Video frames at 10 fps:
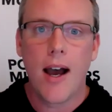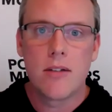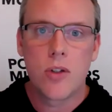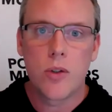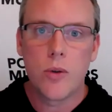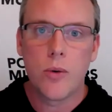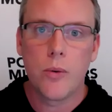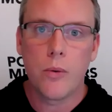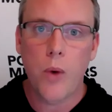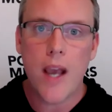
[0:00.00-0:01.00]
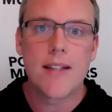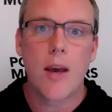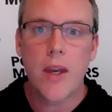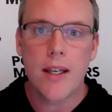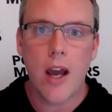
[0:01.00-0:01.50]
to ways that
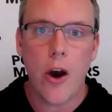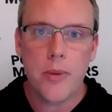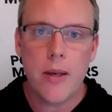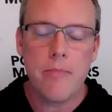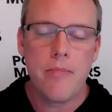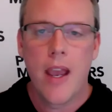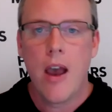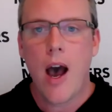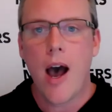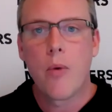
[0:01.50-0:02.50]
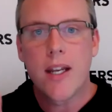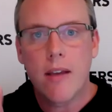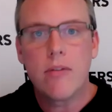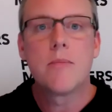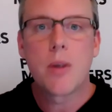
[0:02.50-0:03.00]
we can help them. I want to
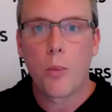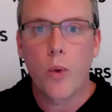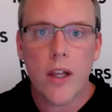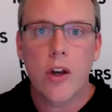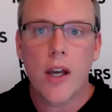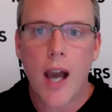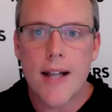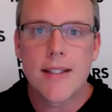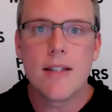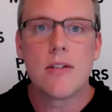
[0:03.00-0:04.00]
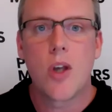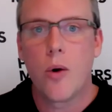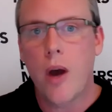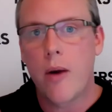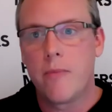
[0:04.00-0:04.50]
give them some really good content.
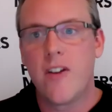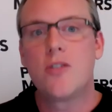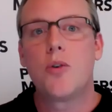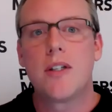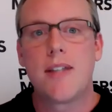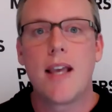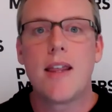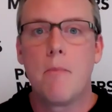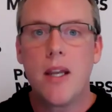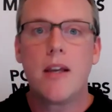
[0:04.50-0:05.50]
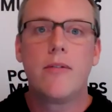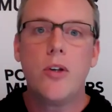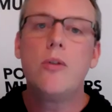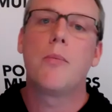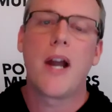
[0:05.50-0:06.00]
So I'd venture to say that many of
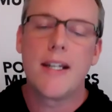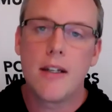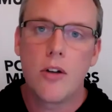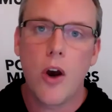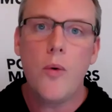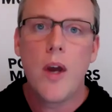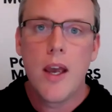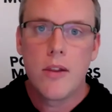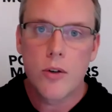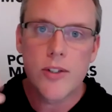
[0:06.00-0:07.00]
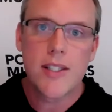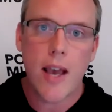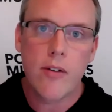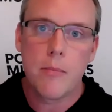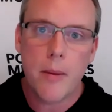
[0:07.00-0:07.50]
you probably didn't know, there's
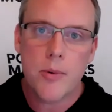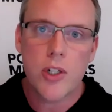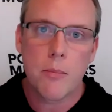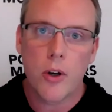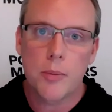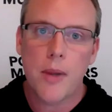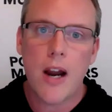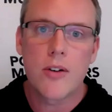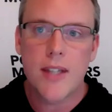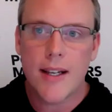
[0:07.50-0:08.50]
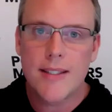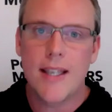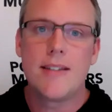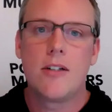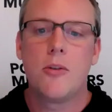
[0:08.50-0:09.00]
7 membership multipliers that
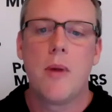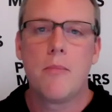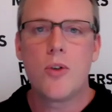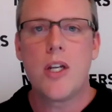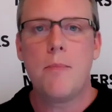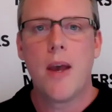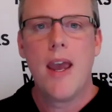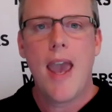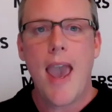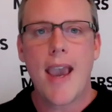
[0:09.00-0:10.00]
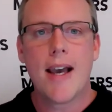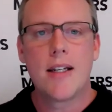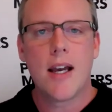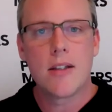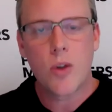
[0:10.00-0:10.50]
exist in your membership. And
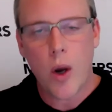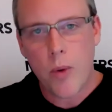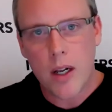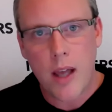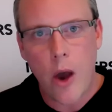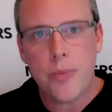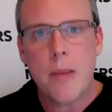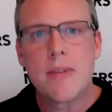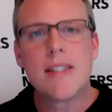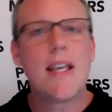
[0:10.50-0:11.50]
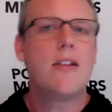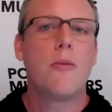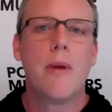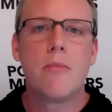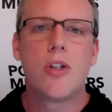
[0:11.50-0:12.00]
so I want to help them see their
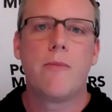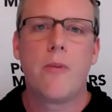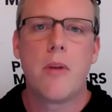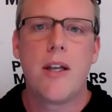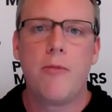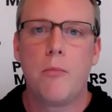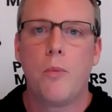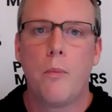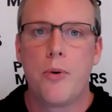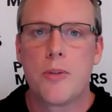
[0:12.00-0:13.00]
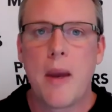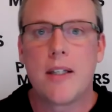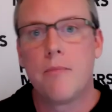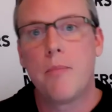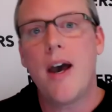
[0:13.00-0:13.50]
membership from a different
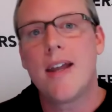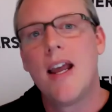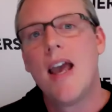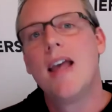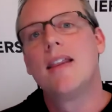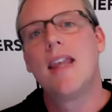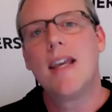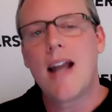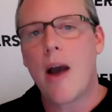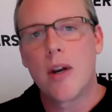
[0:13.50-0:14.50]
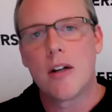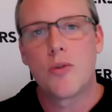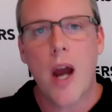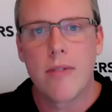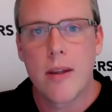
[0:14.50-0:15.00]
perspective, but then I want to
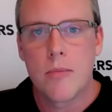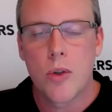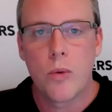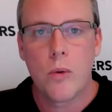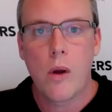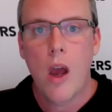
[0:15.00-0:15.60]
drive them to